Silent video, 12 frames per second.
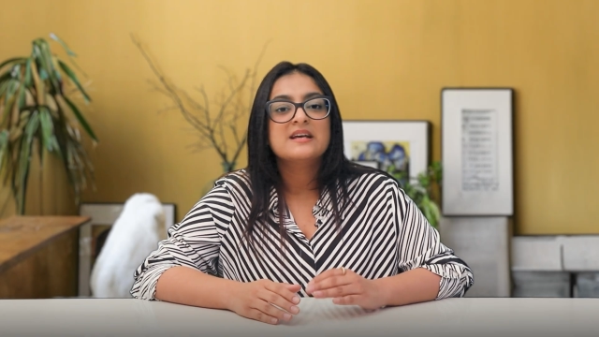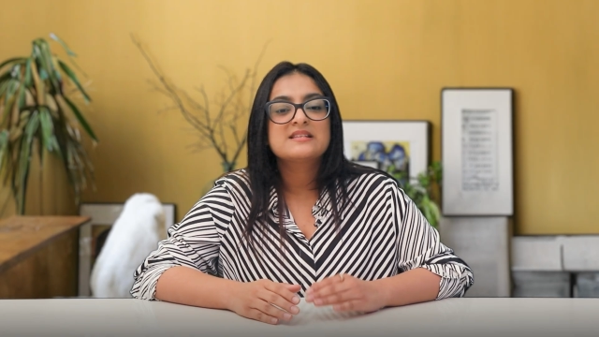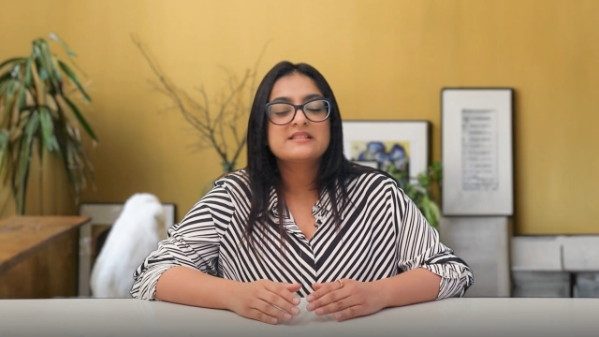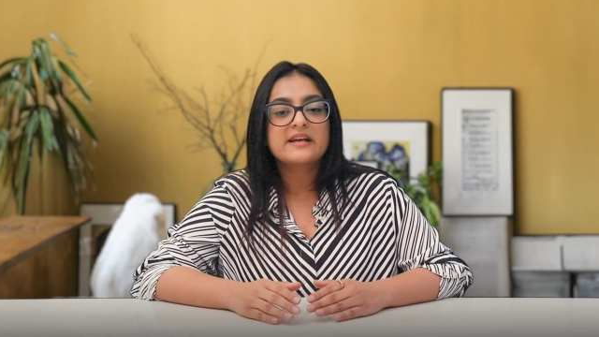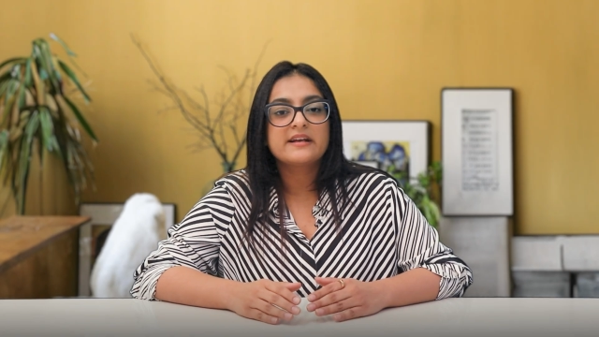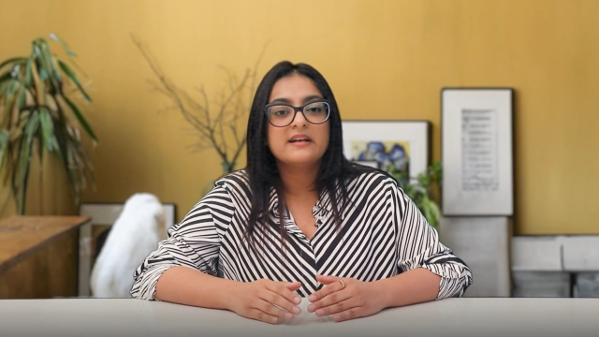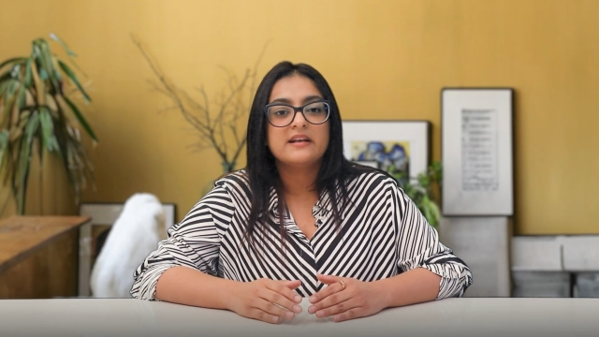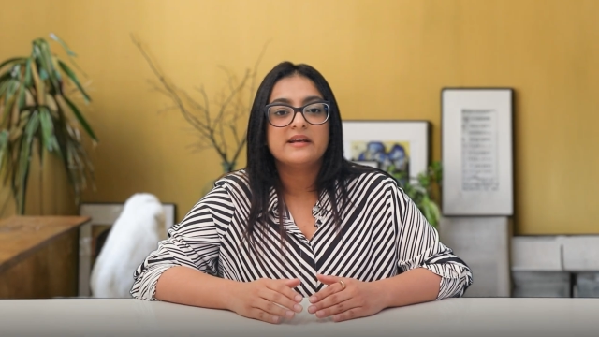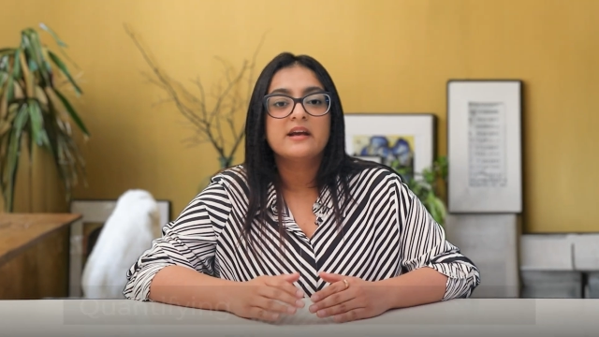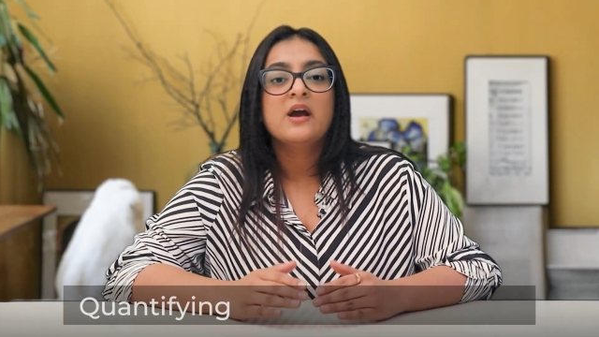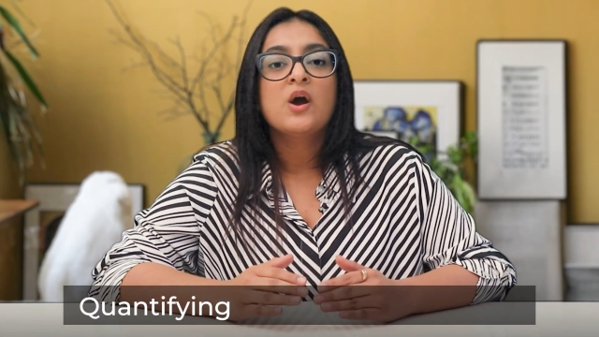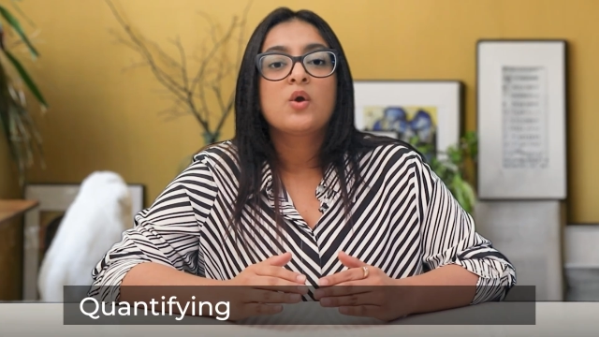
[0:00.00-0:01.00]

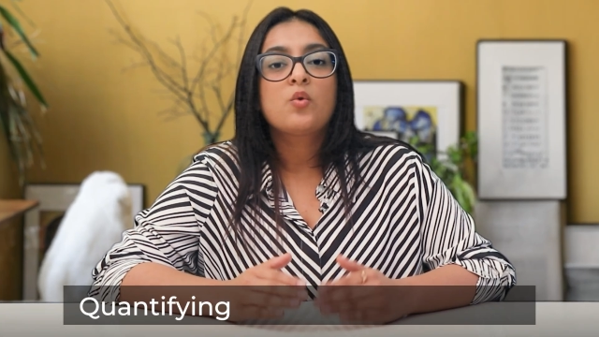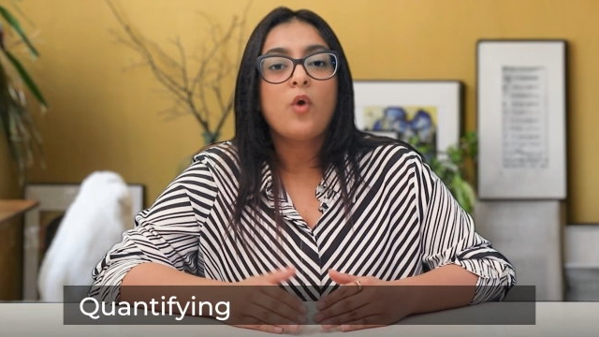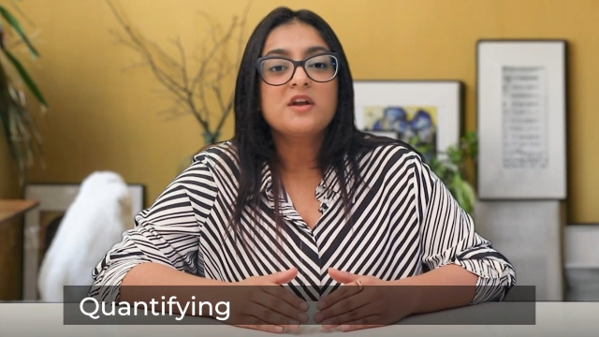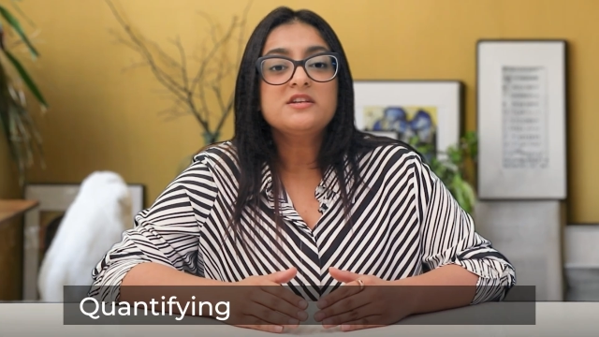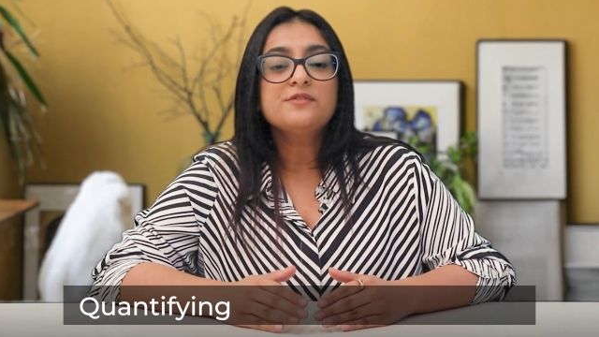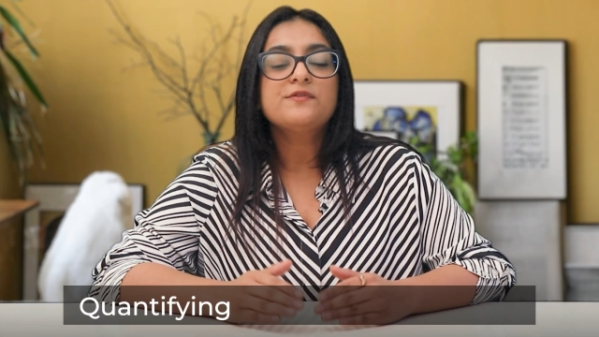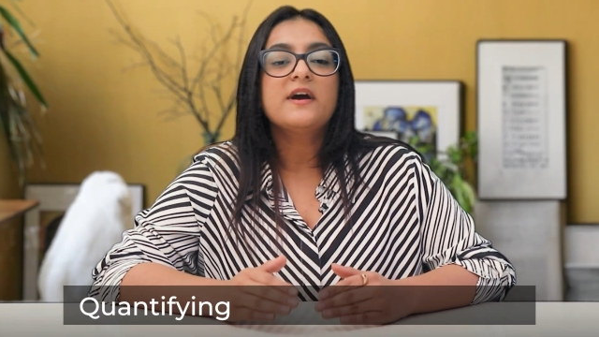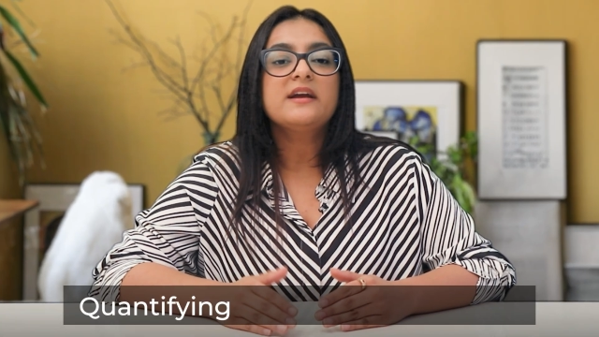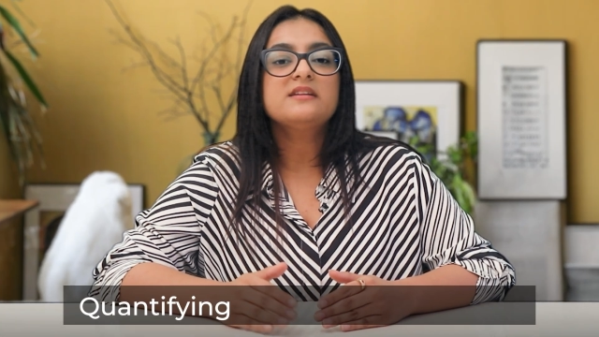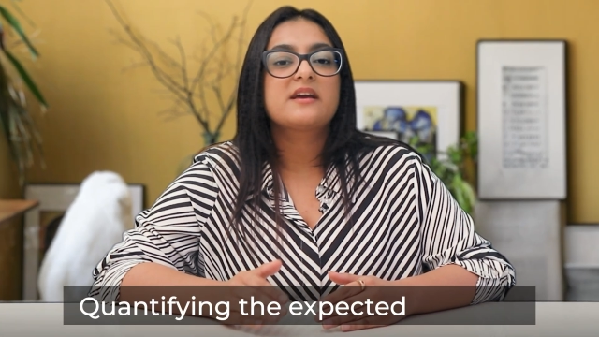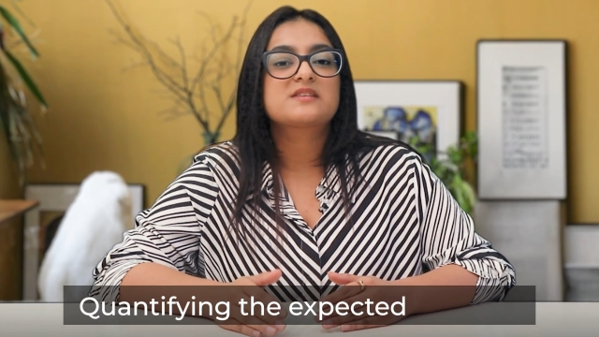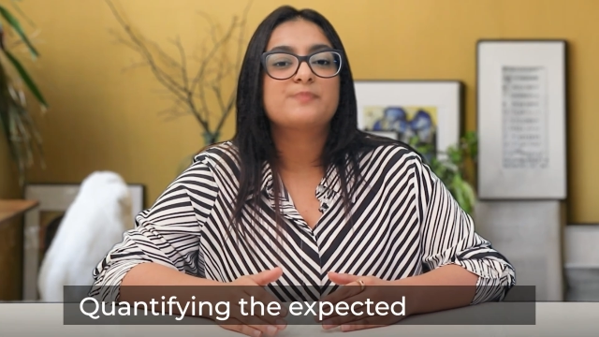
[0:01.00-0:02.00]
Secondly,
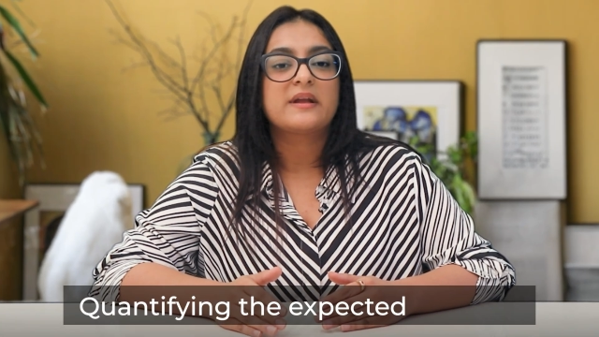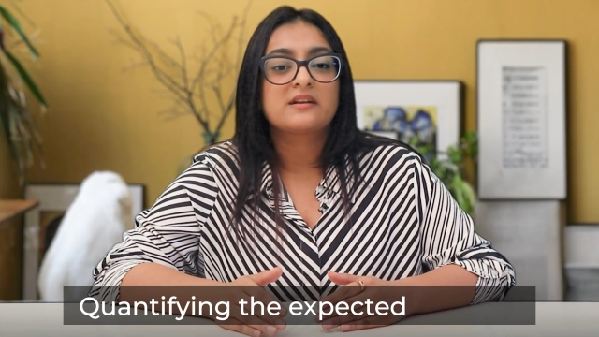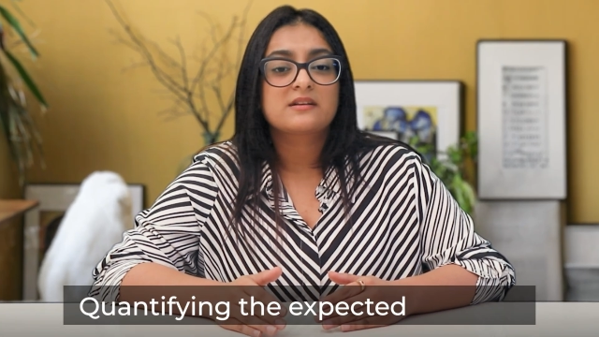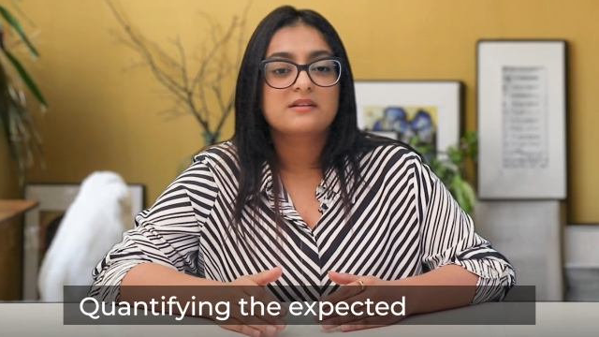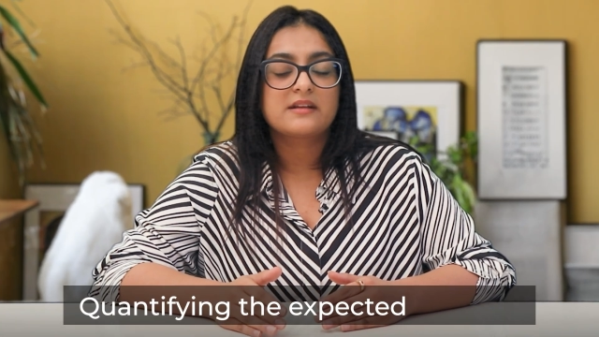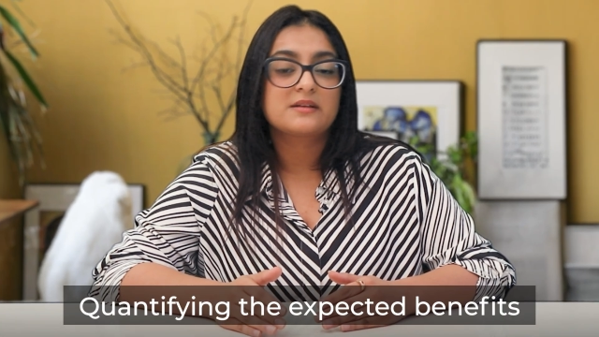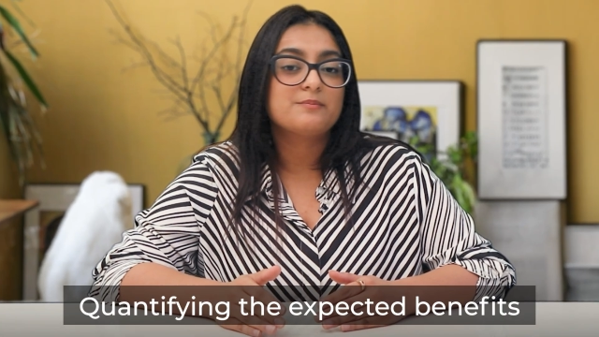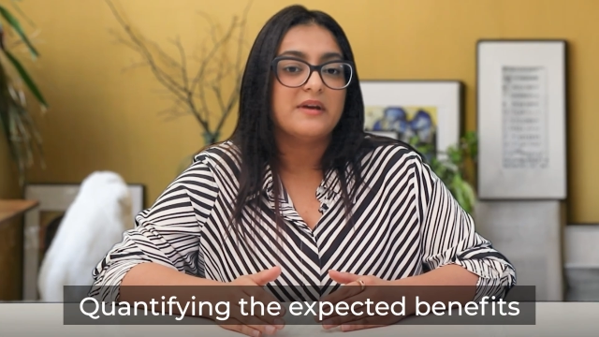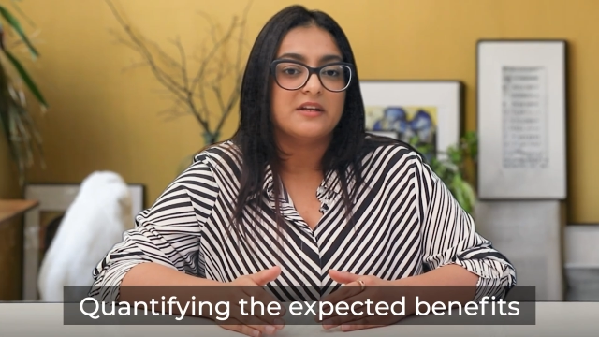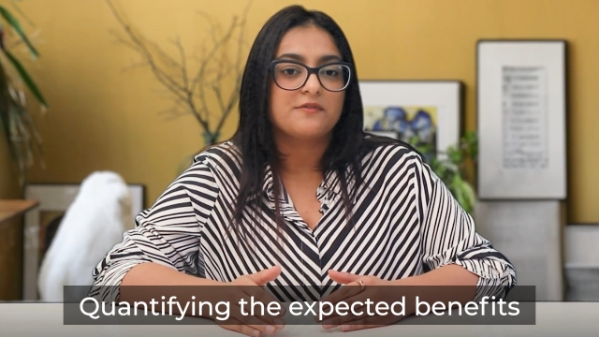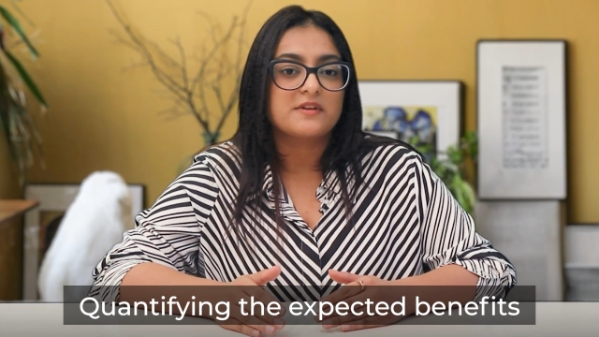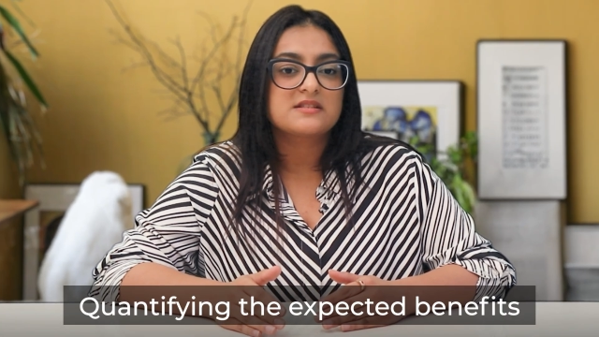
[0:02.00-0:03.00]
quantifying the expected
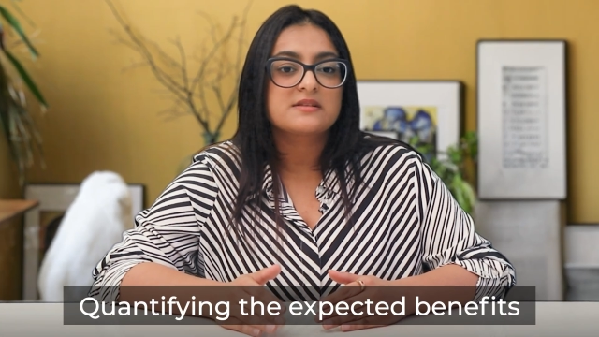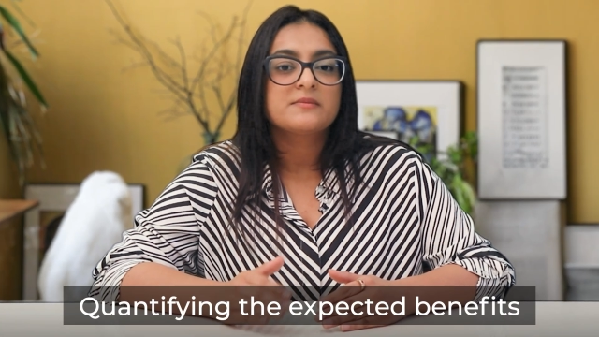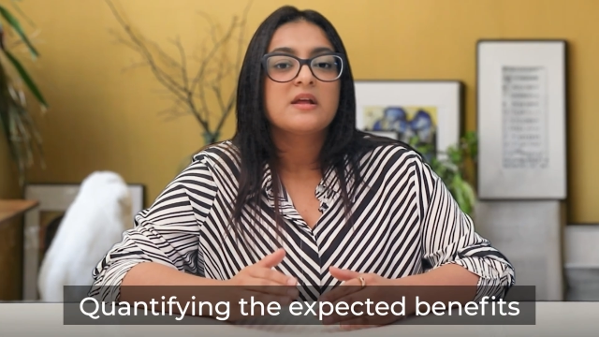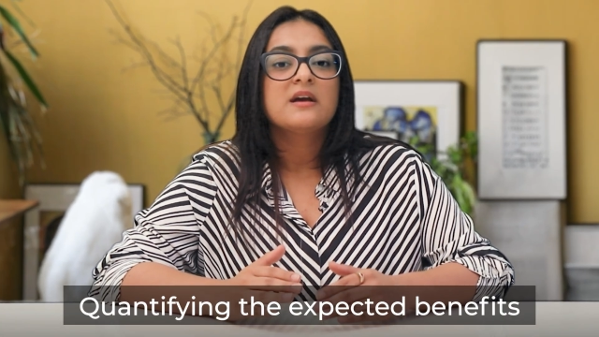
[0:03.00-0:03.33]
benefits.